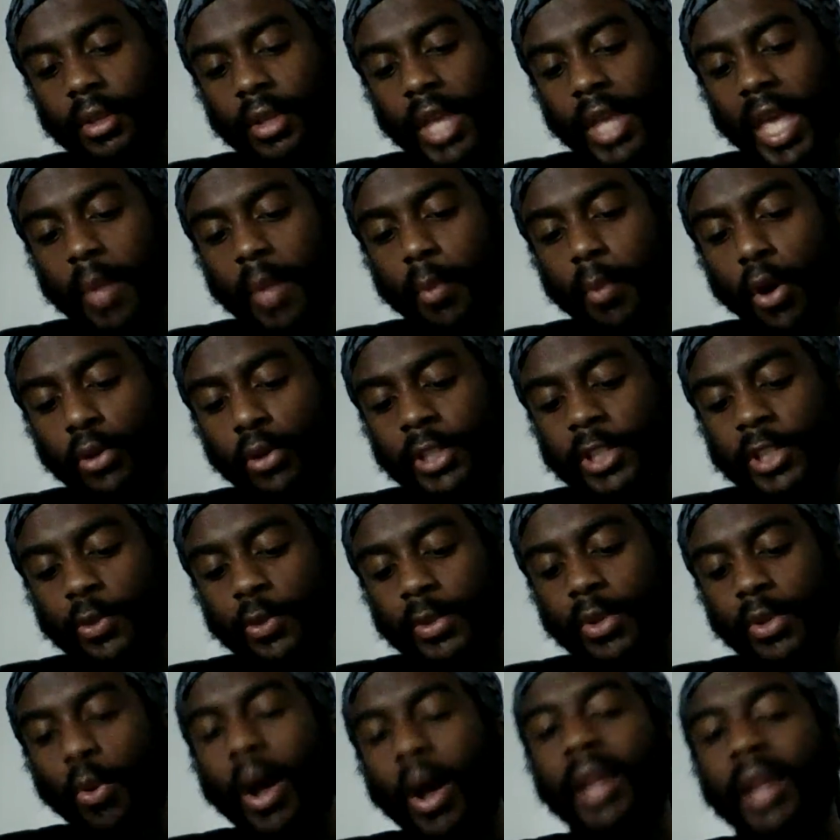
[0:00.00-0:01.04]
And Moses was
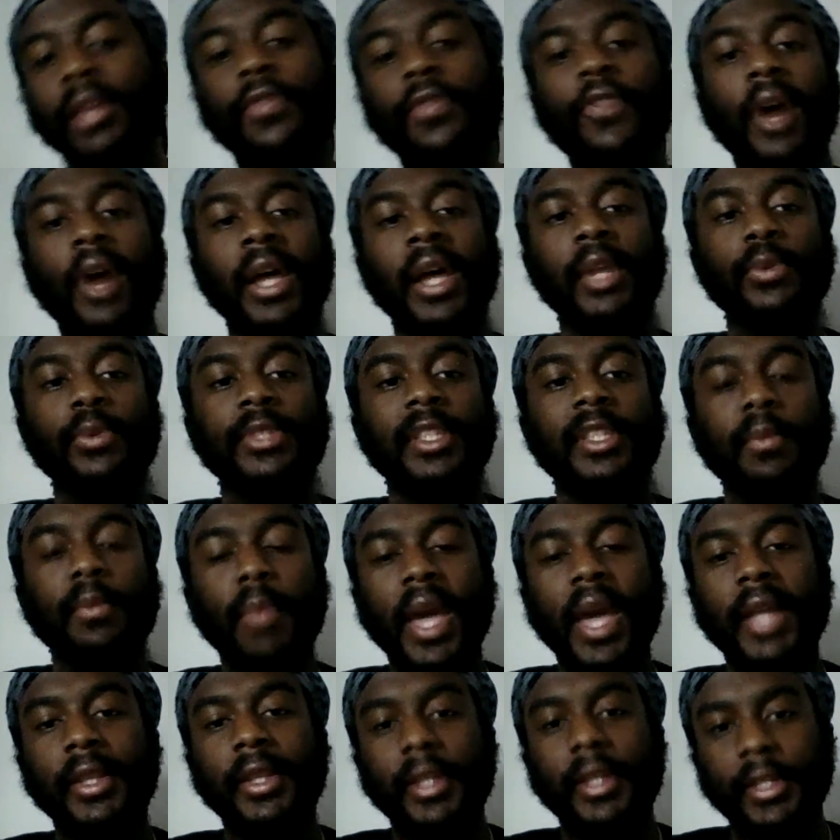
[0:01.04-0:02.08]
qualified. He was the
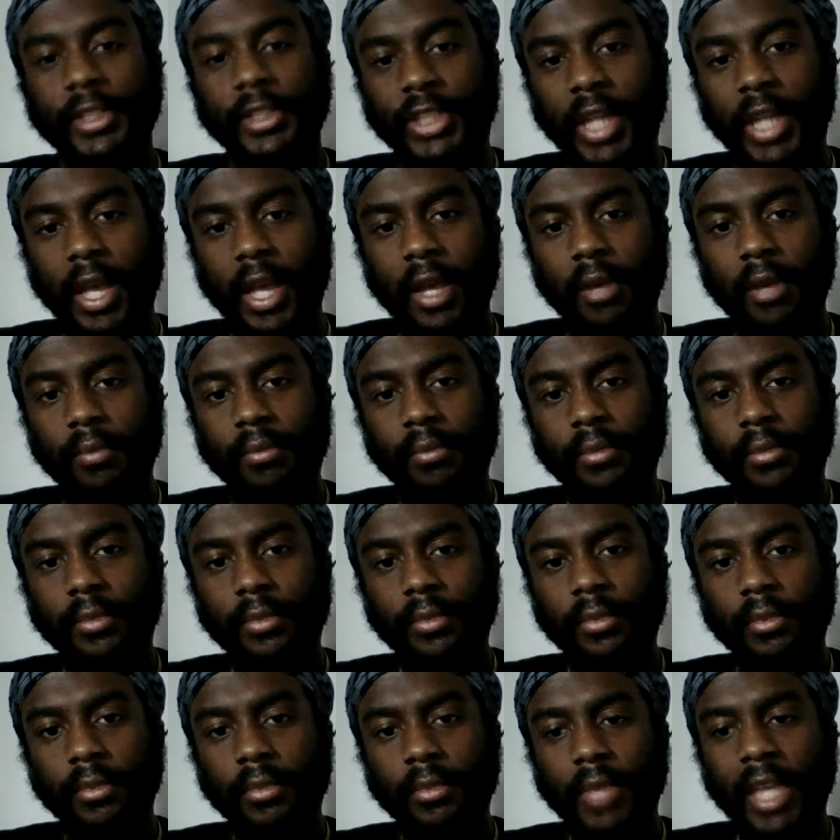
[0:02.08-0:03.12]
man of the job.
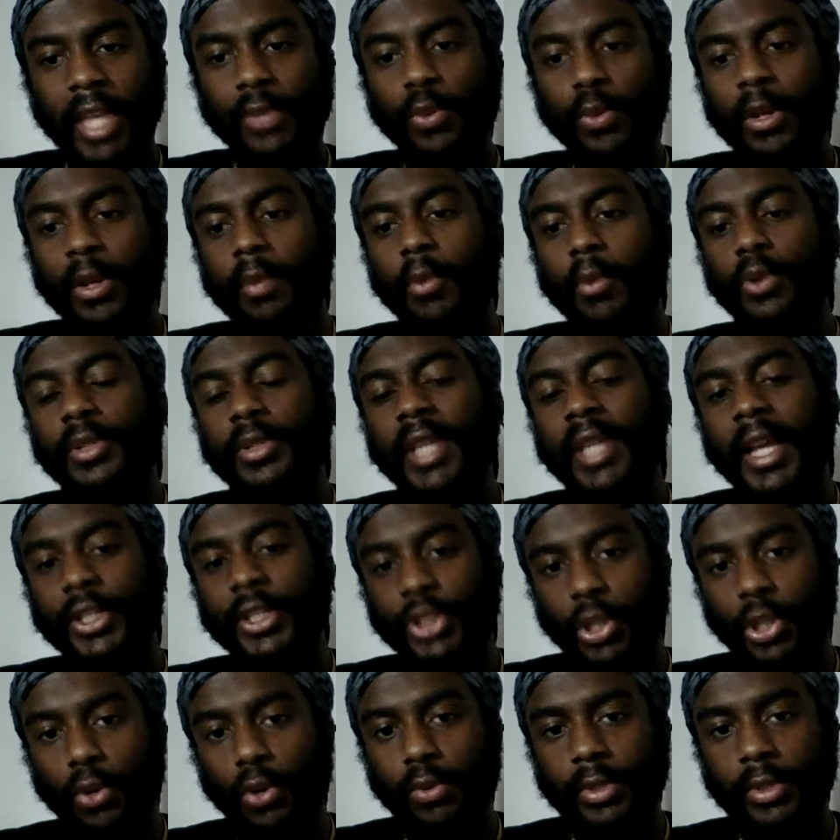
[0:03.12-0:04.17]
That's why the Most High
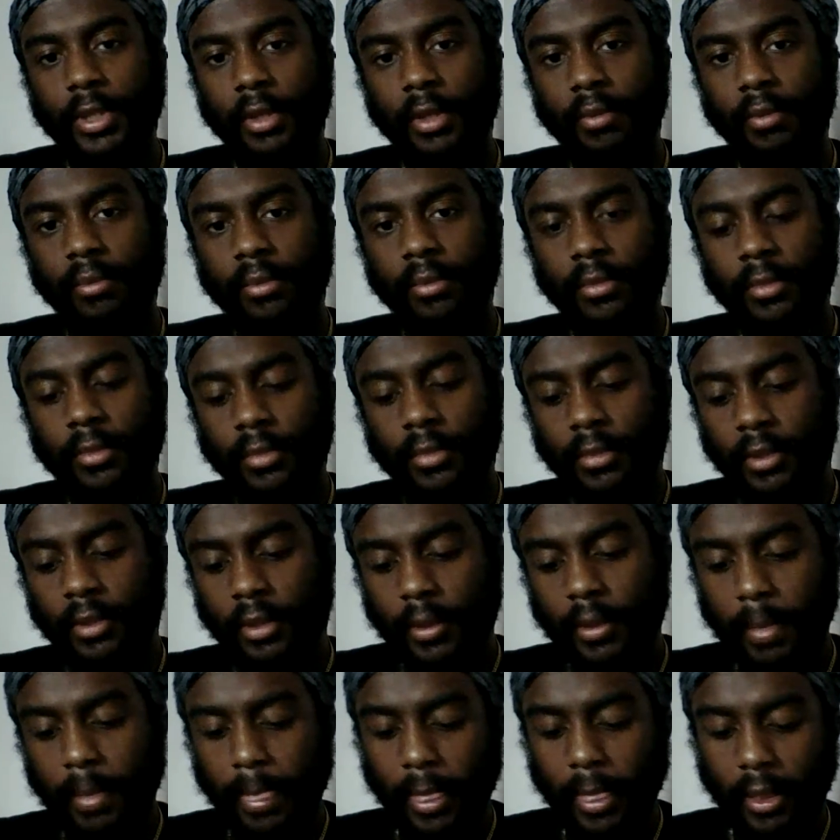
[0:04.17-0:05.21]
chose him.
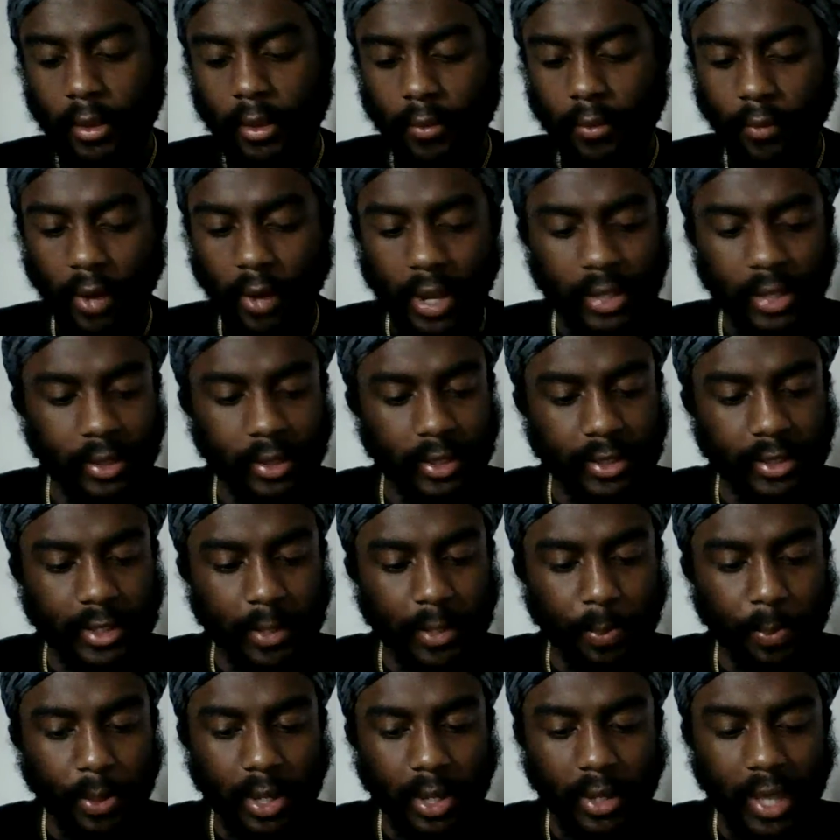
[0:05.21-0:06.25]
Right? This is the
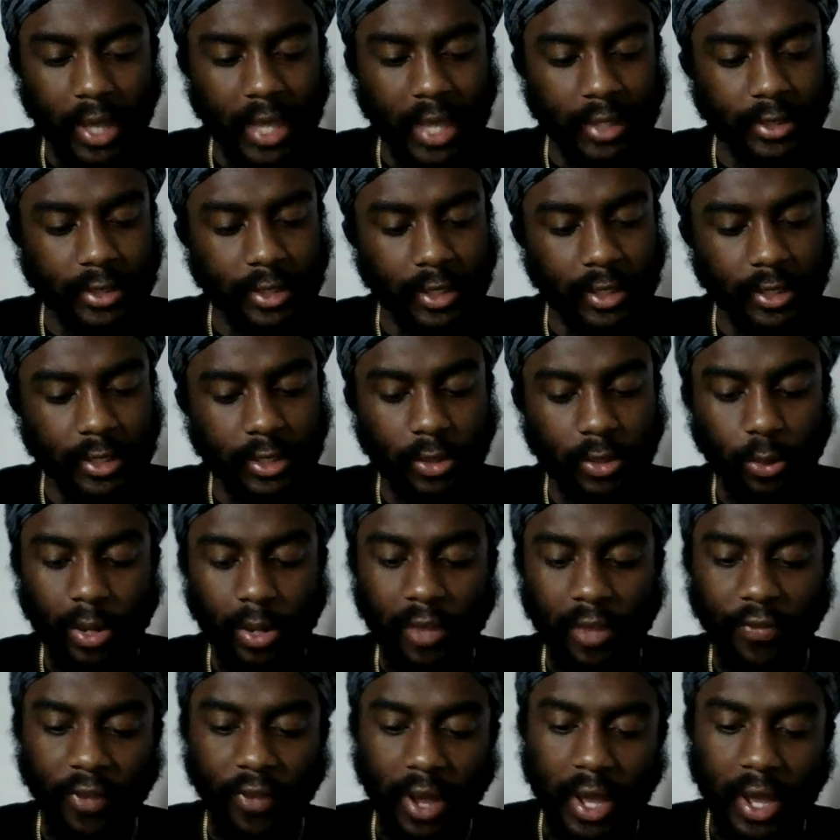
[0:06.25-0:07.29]
book of Exodus
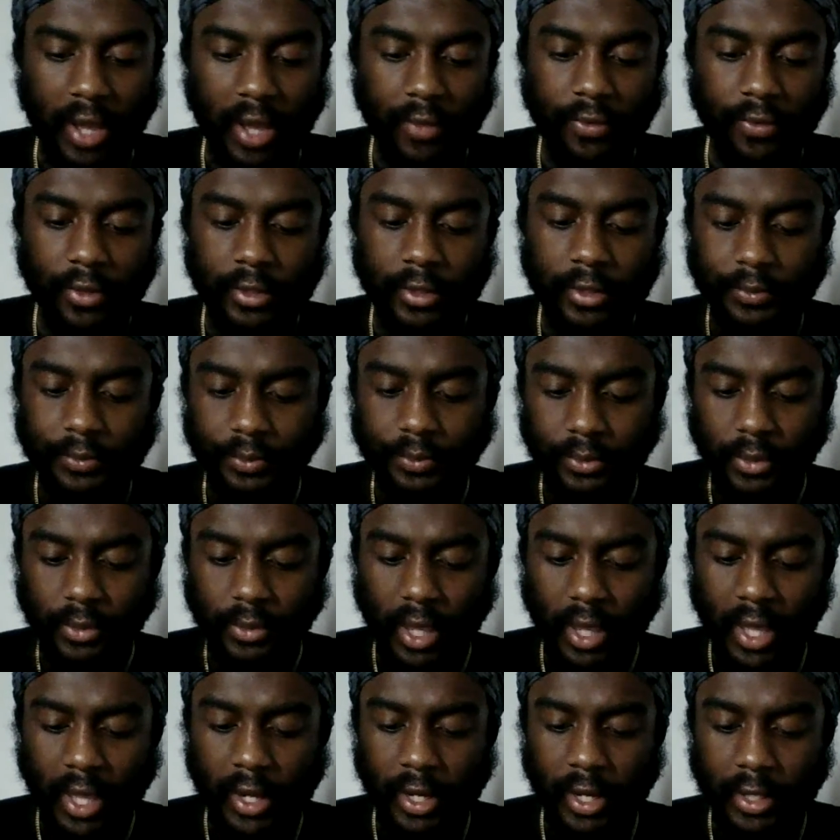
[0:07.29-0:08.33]
25
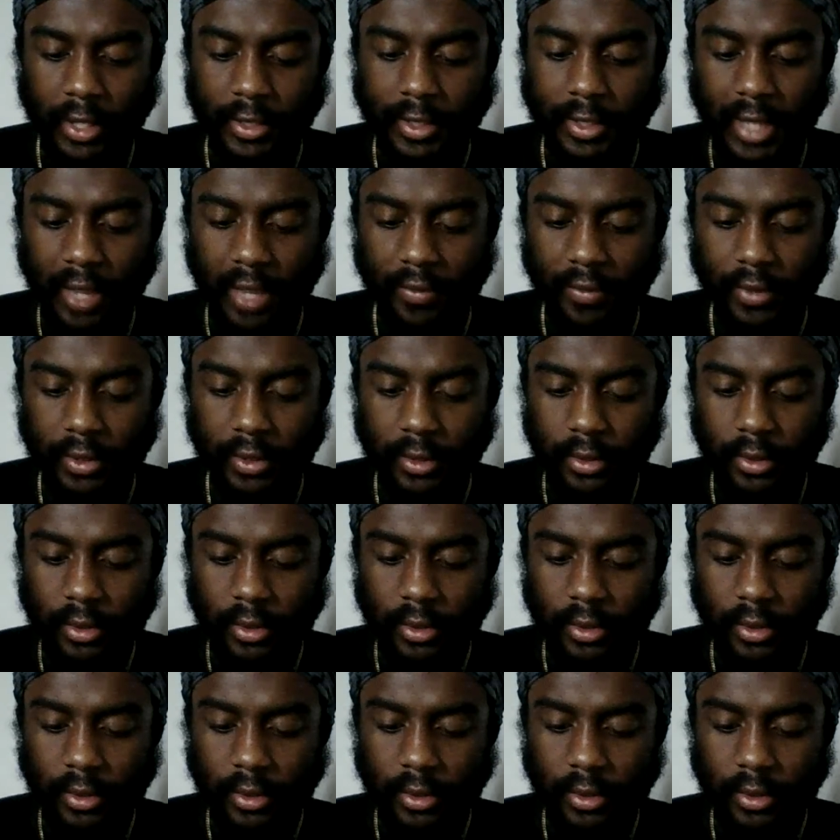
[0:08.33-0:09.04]
and 7.